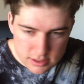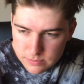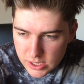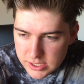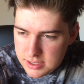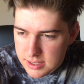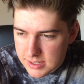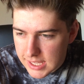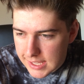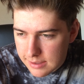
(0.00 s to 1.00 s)
Frankston
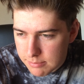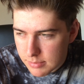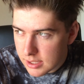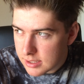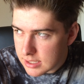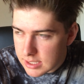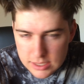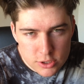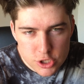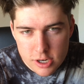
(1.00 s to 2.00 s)
team didn't
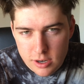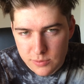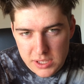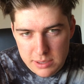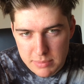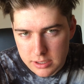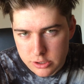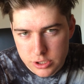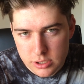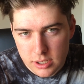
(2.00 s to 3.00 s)
even show up for their
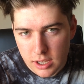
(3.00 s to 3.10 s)
match.